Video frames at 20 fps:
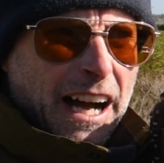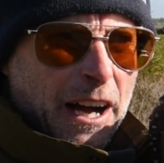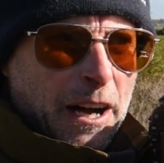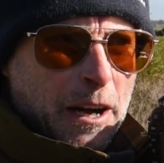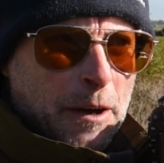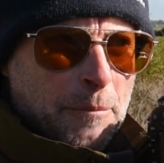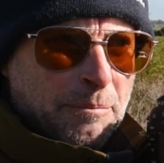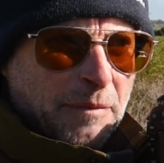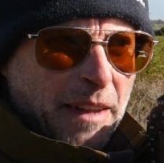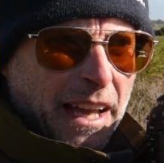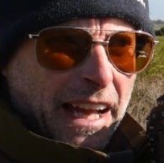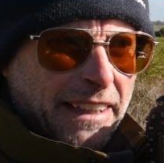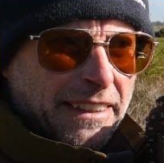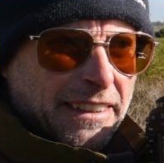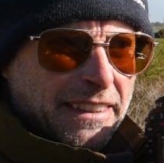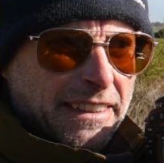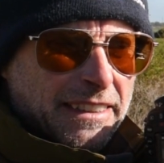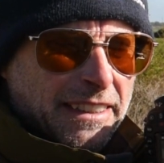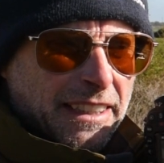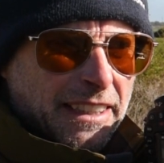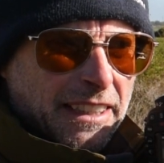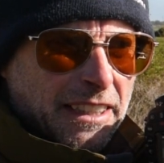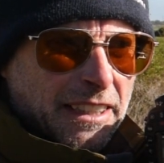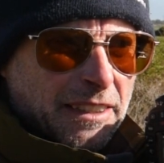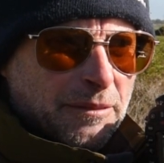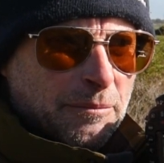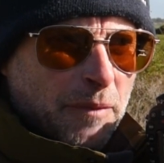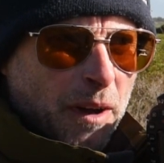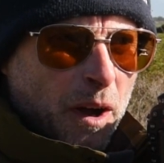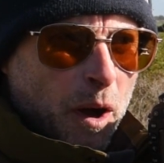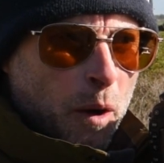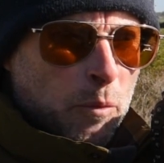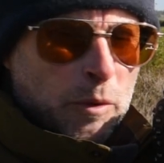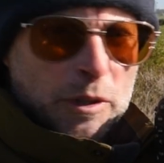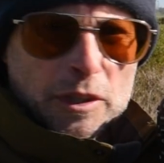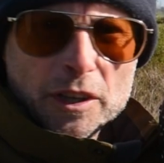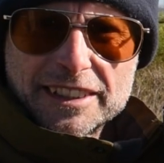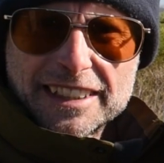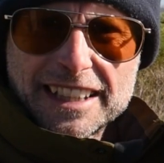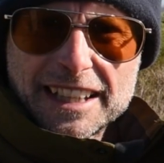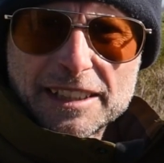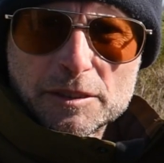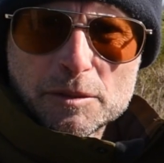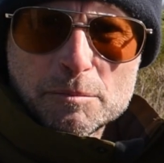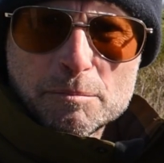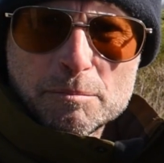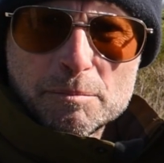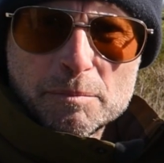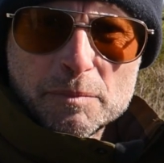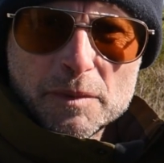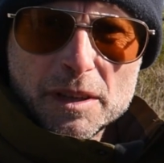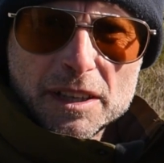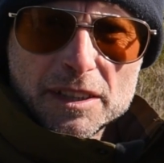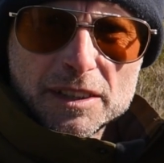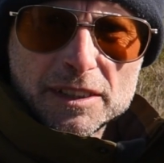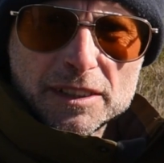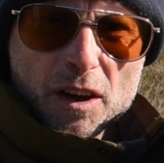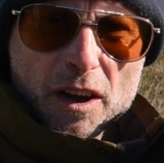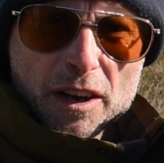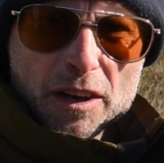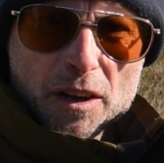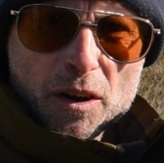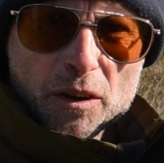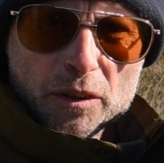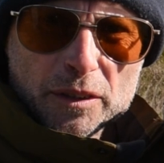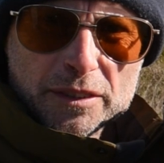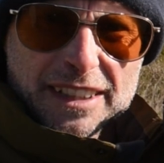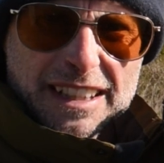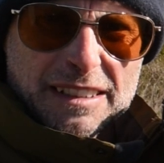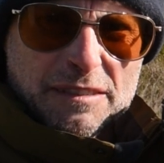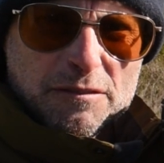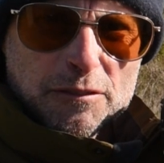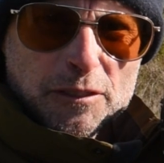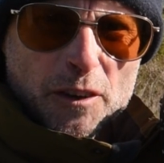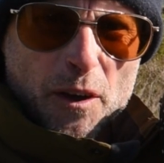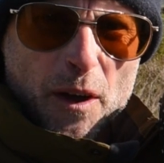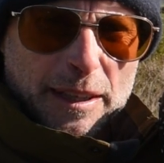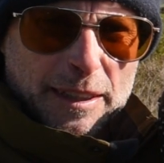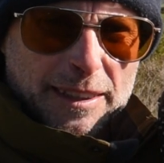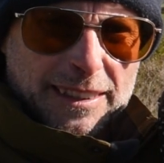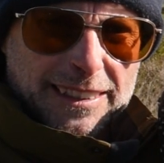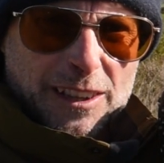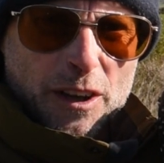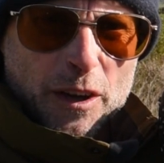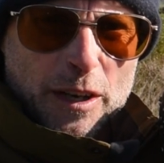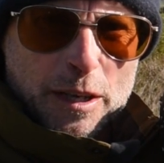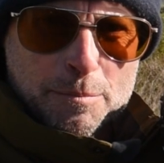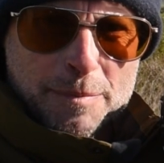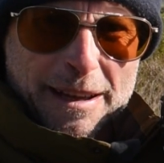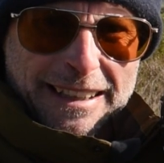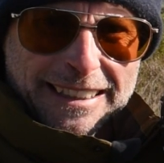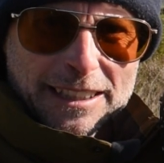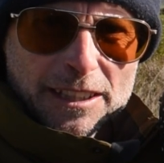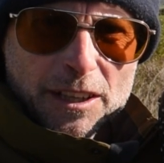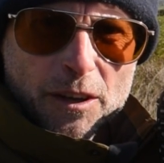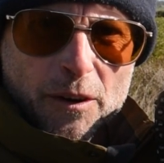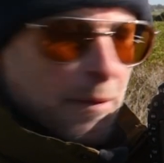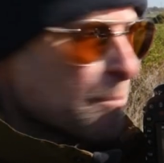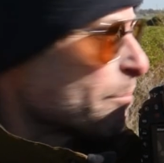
and I would like to get some Skylarks in flight in slightly better light.